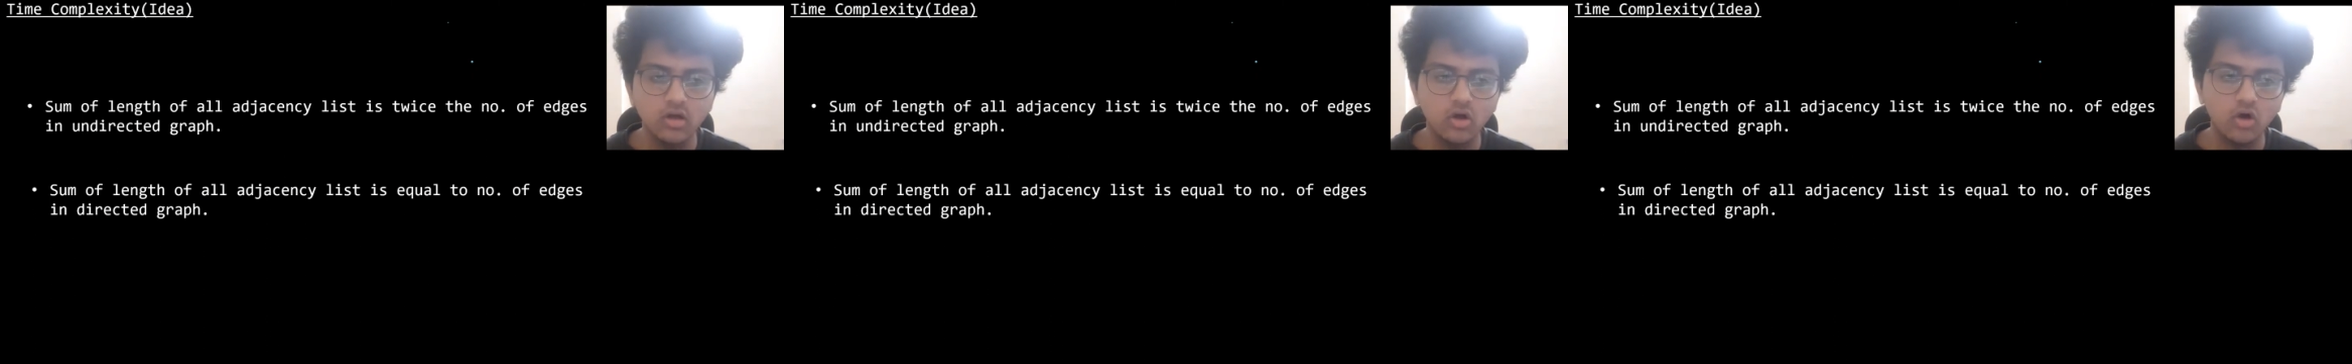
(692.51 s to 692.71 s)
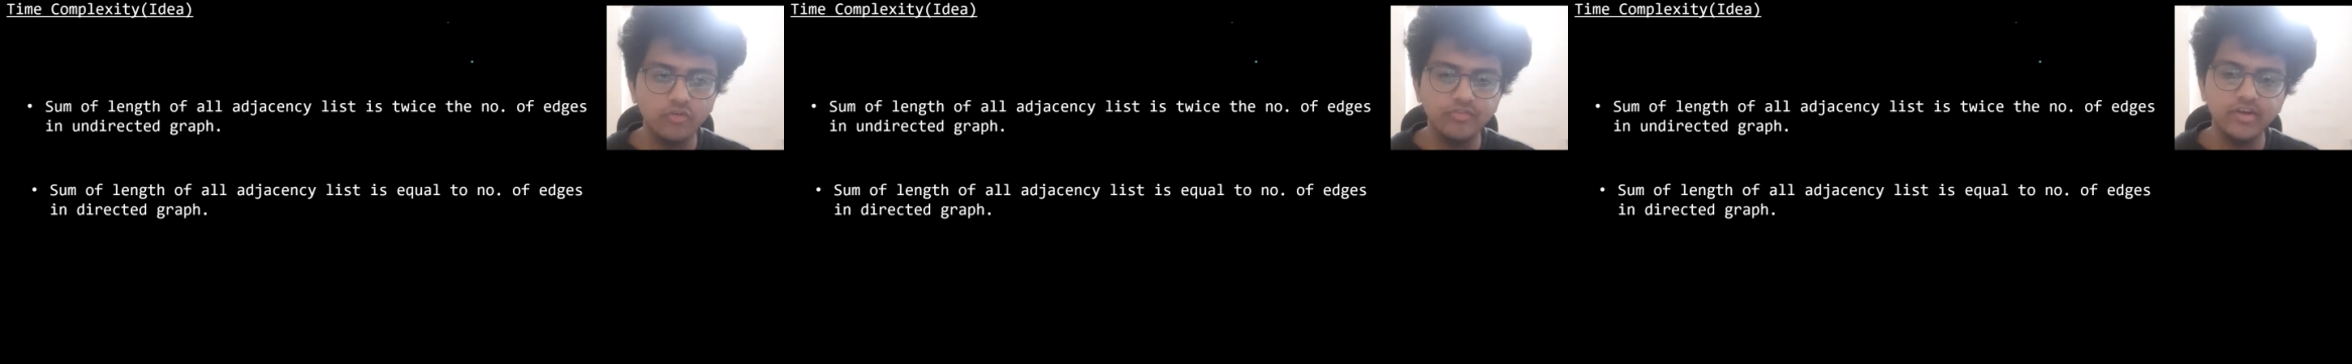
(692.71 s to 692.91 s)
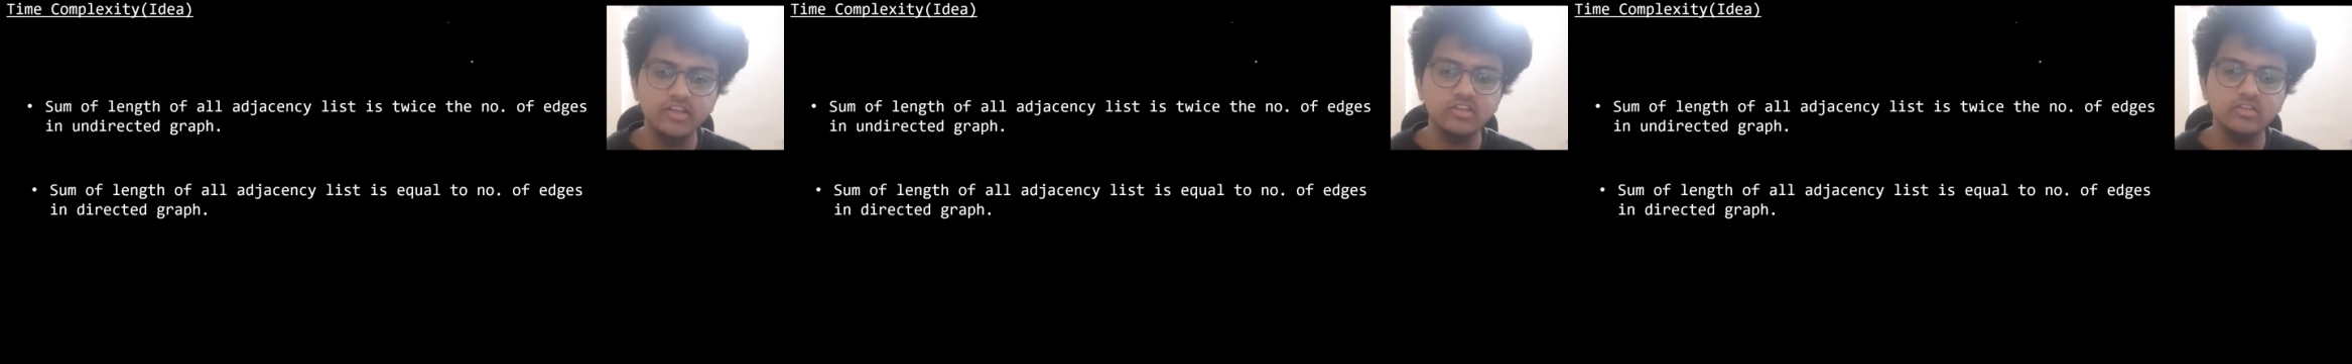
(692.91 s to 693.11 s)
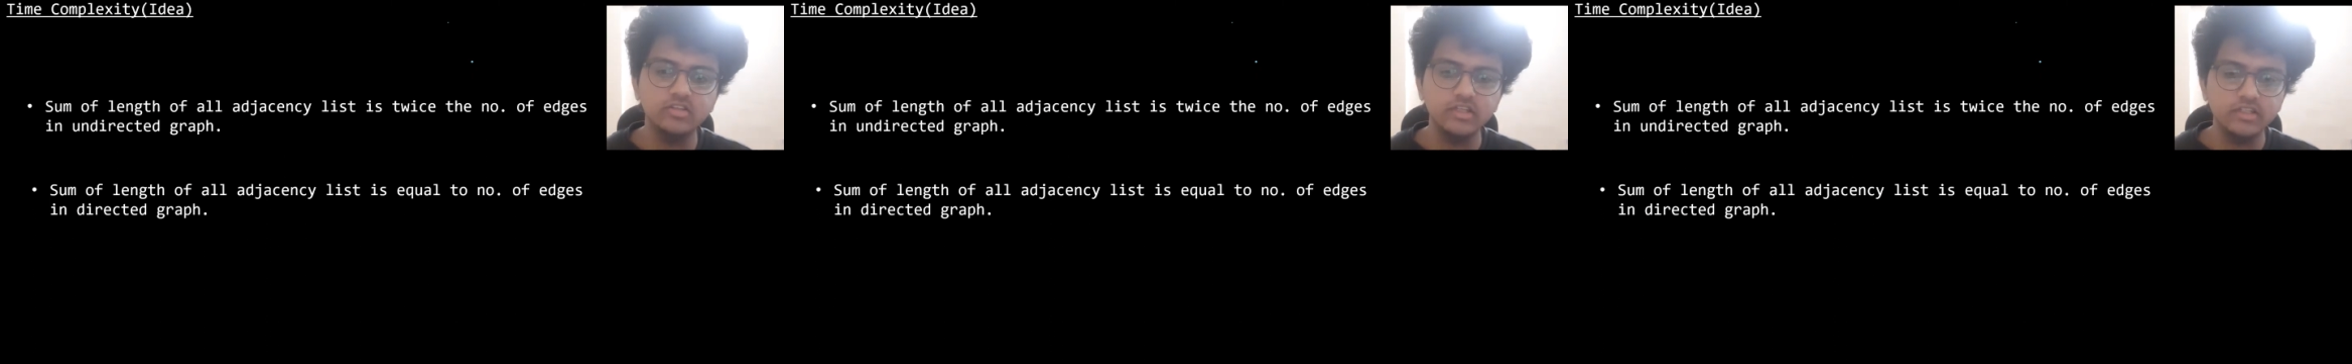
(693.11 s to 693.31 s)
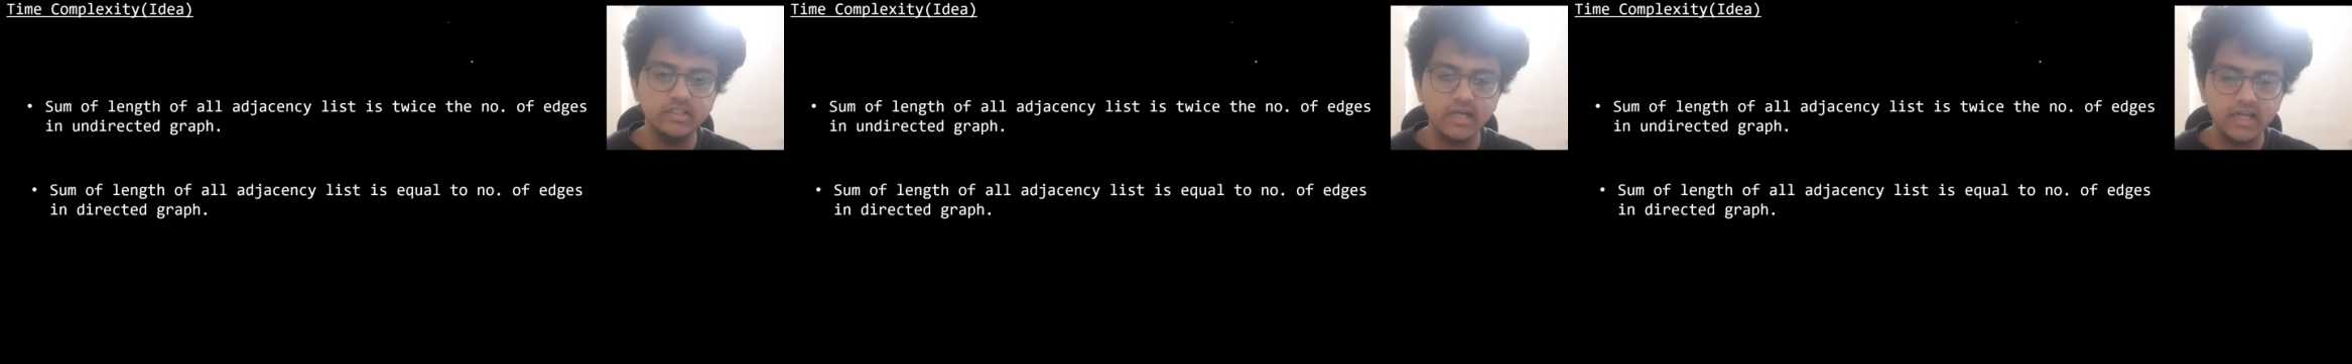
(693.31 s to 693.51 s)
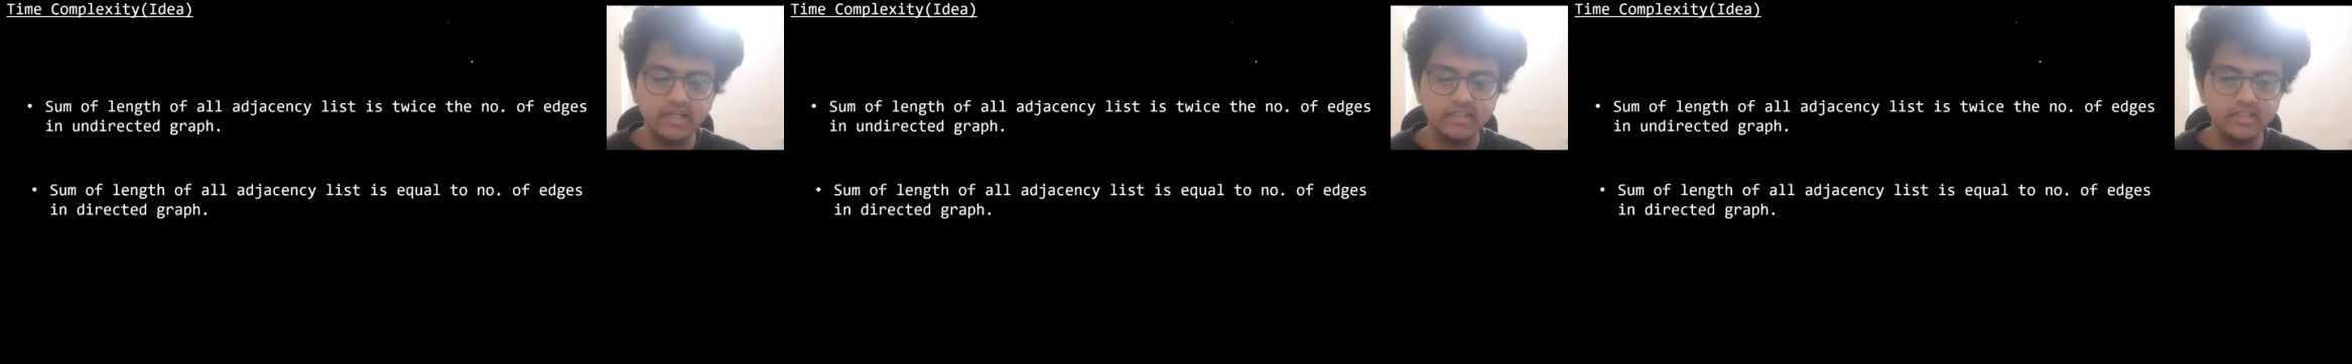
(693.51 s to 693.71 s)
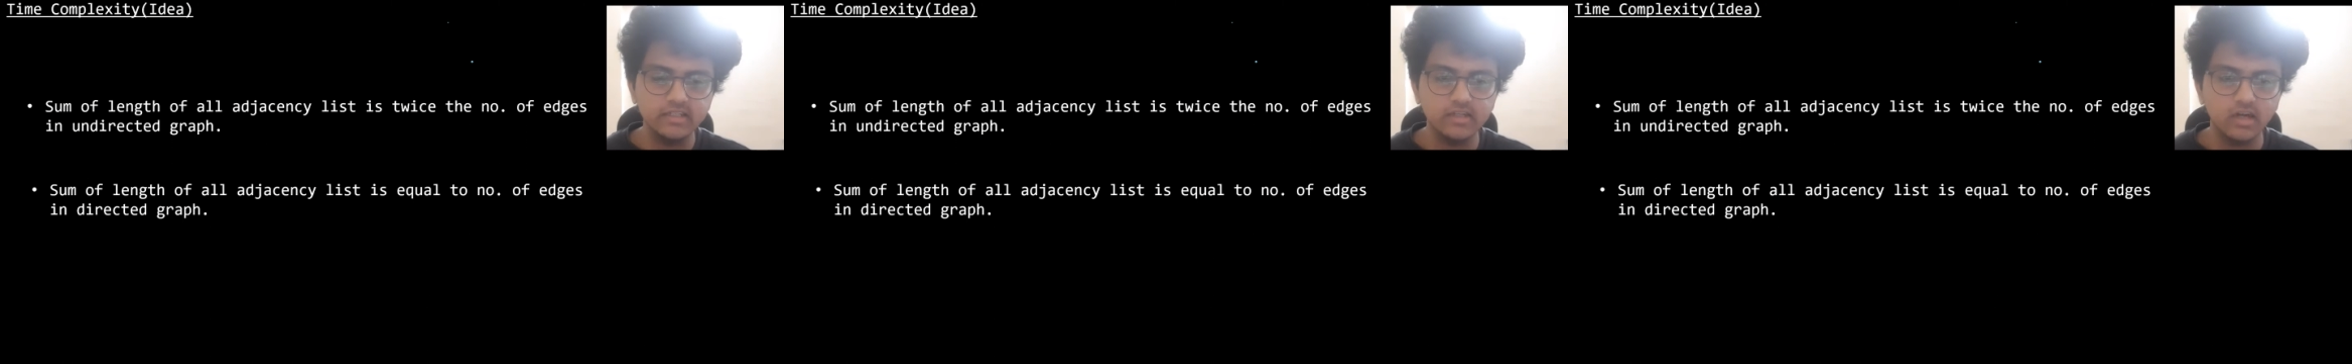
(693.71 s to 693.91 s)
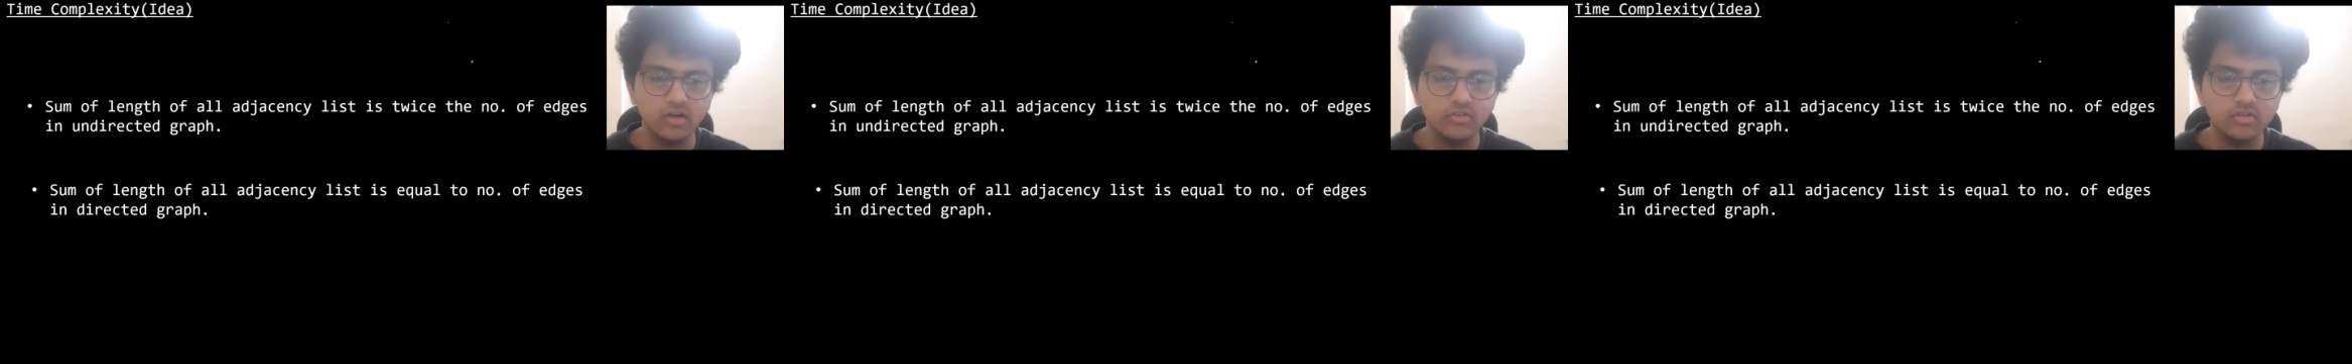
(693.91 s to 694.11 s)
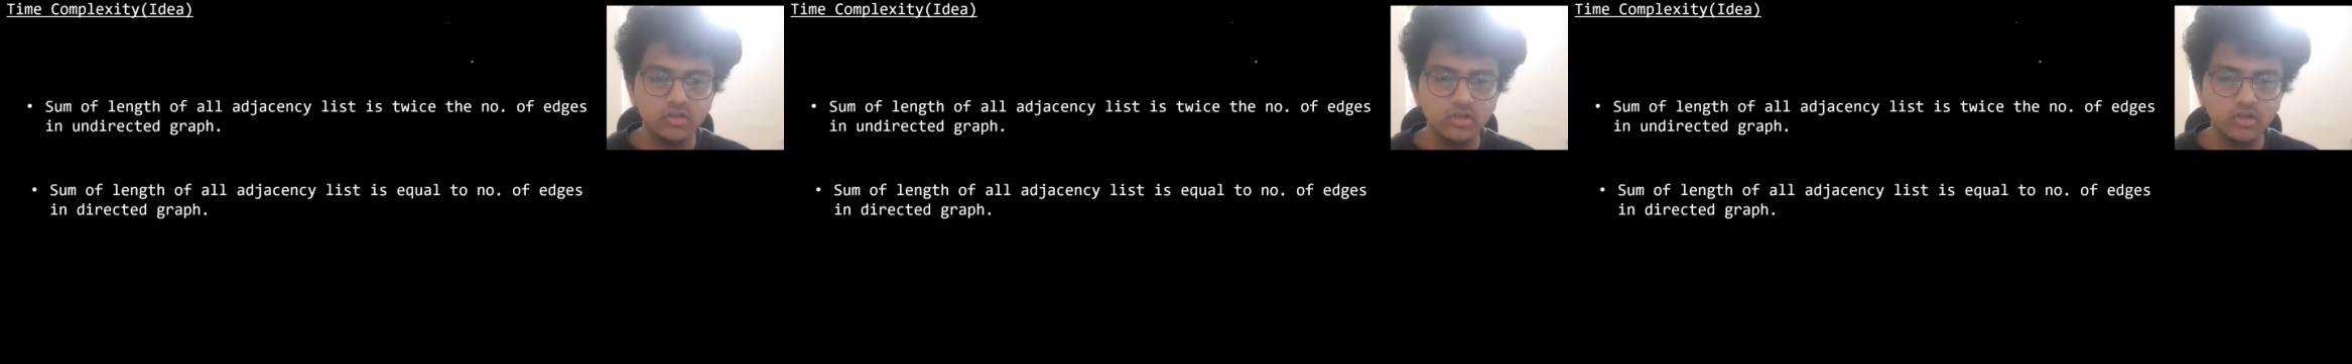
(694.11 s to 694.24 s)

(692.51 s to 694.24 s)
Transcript: of edges in directed graph.